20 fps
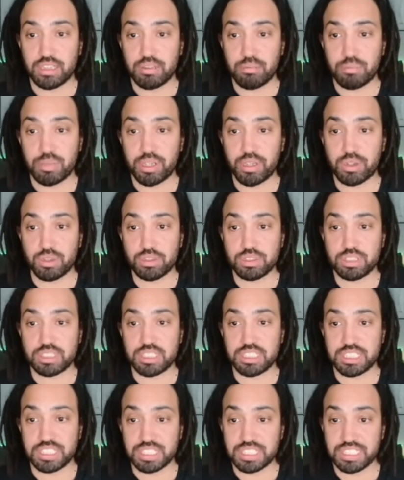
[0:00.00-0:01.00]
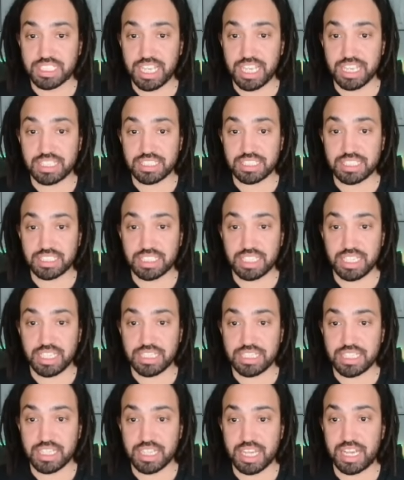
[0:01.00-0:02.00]
because the success
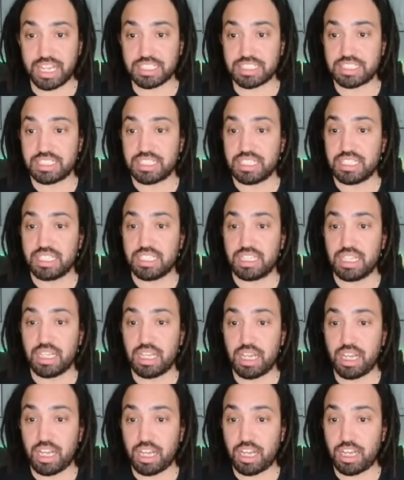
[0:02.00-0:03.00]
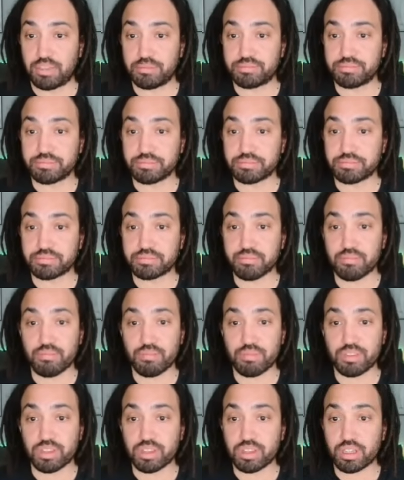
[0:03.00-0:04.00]
is that
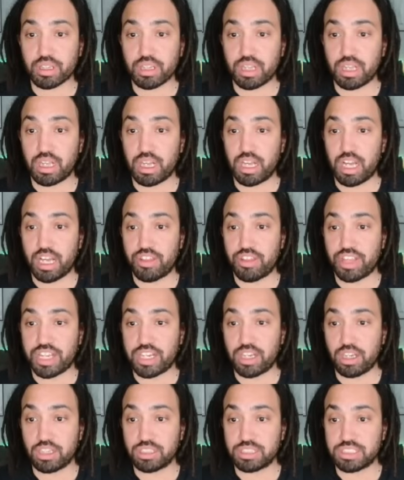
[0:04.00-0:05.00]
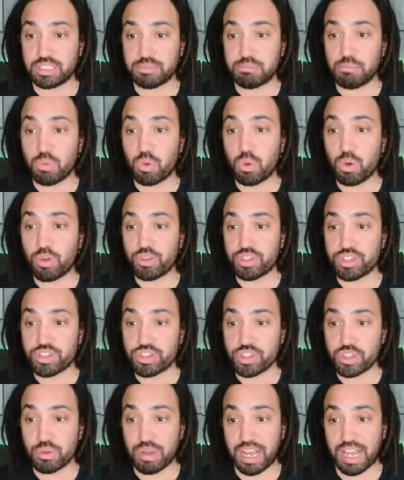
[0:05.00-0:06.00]
they lasted more than
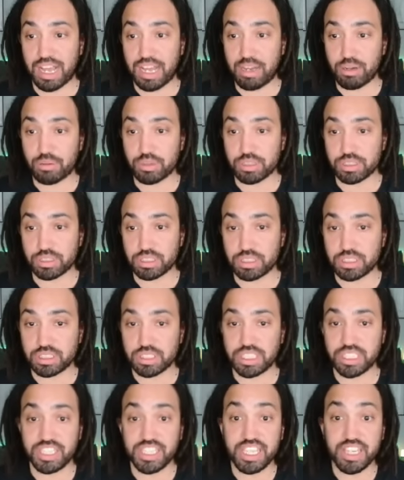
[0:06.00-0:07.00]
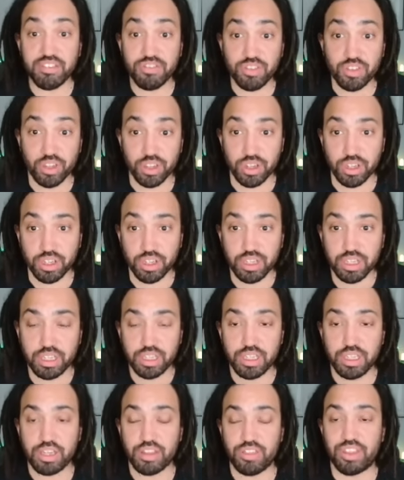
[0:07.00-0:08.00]
2 hours, given
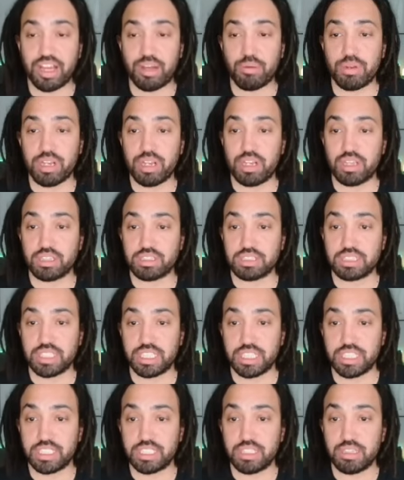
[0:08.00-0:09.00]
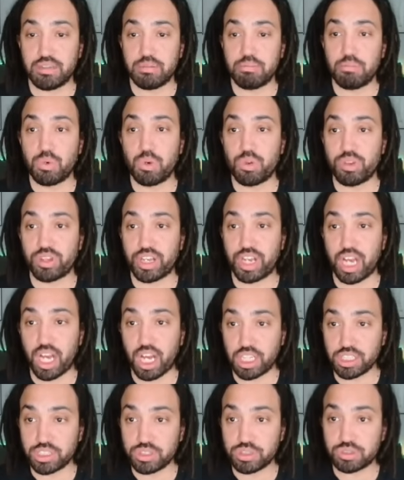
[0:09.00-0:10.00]
that we lasted more than
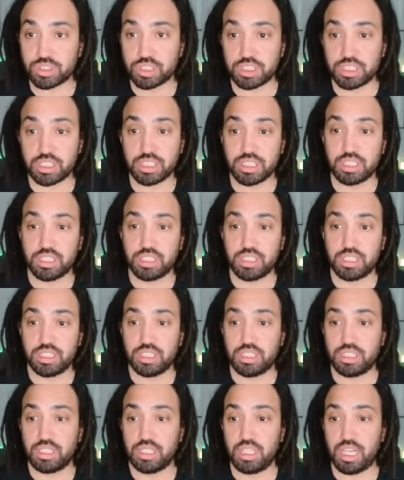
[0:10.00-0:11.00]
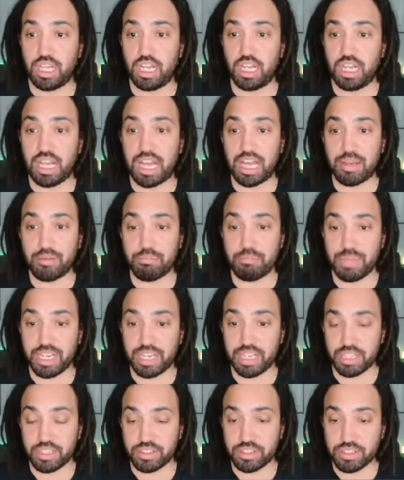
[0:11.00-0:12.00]
100
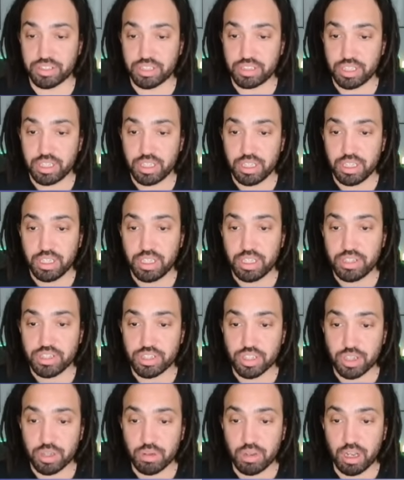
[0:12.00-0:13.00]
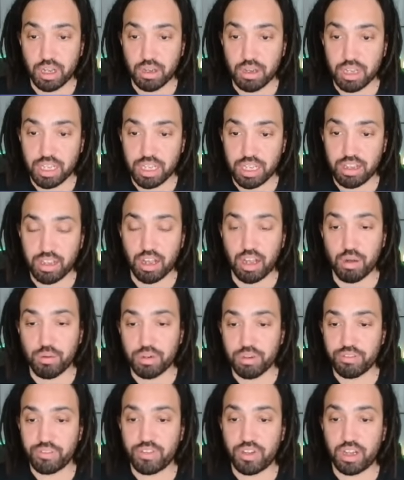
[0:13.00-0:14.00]
minutes. So I
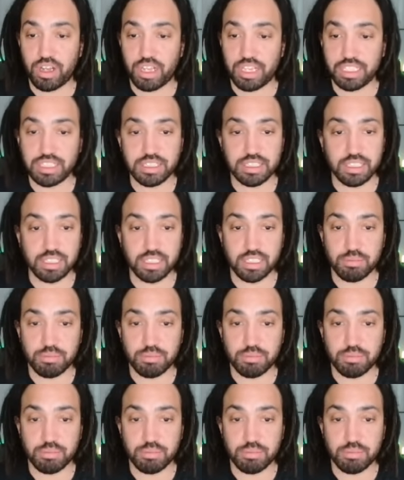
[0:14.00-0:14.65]
want to find the